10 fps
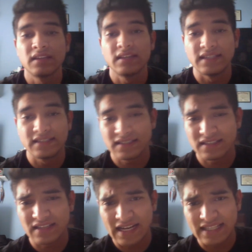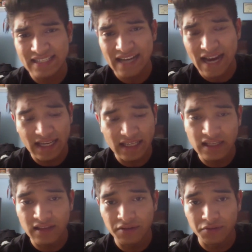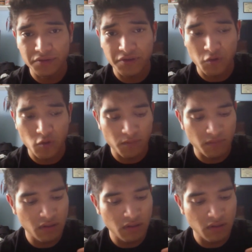It's a tiny little scoop,